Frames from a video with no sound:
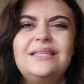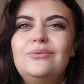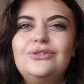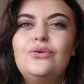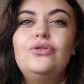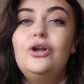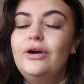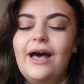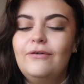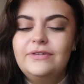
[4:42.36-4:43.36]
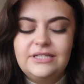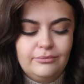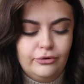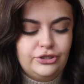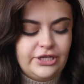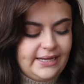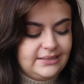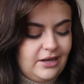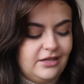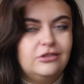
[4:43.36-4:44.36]
As I was on the lookout for some more
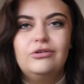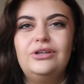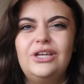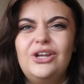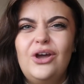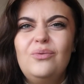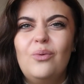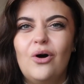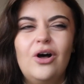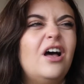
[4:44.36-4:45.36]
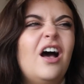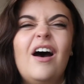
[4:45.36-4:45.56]
jeans, I thought, you know what?